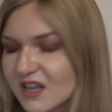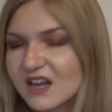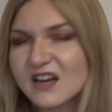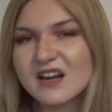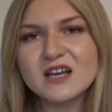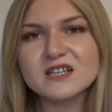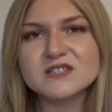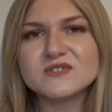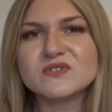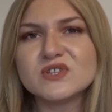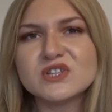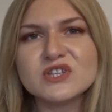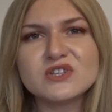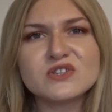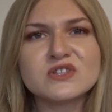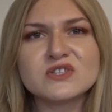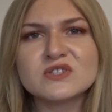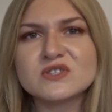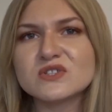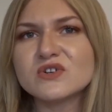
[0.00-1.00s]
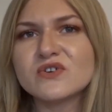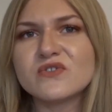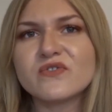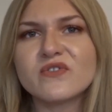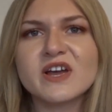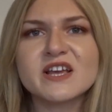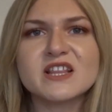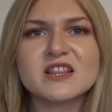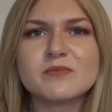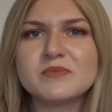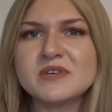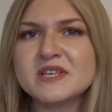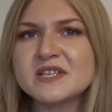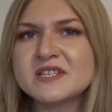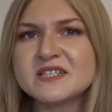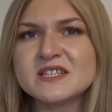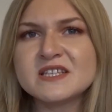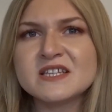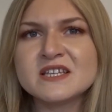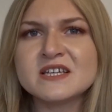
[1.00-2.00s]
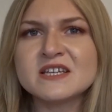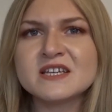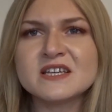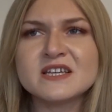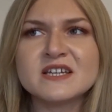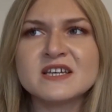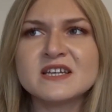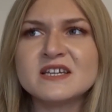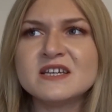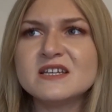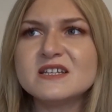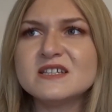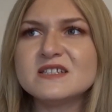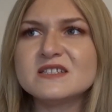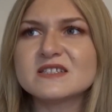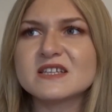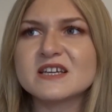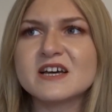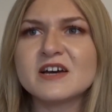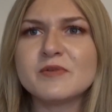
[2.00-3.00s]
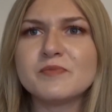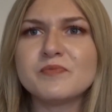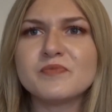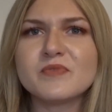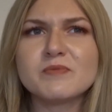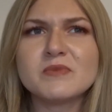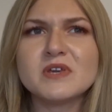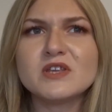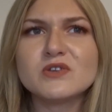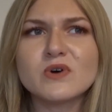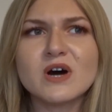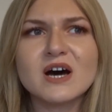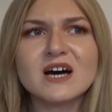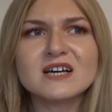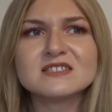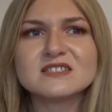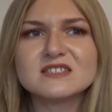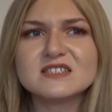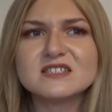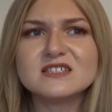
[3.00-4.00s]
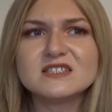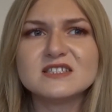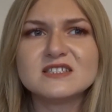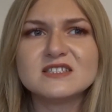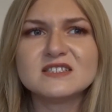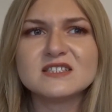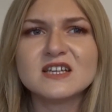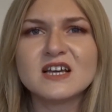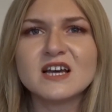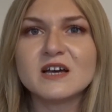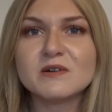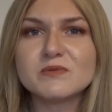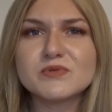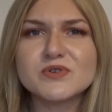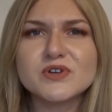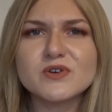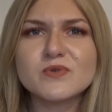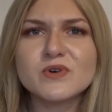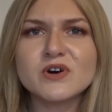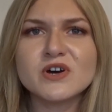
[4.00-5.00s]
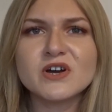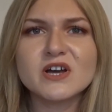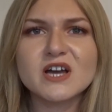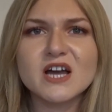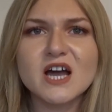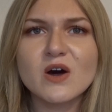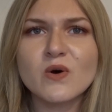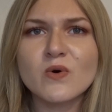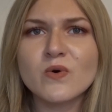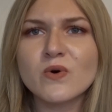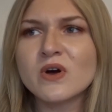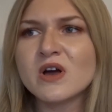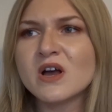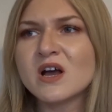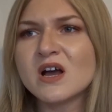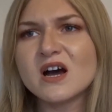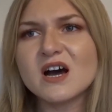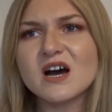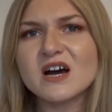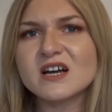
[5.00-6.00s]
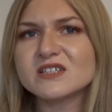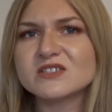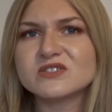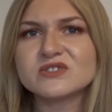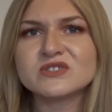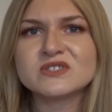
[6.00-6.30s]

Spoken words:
And as for the other stuff like the BCAAs, amino acids, pre-workout, I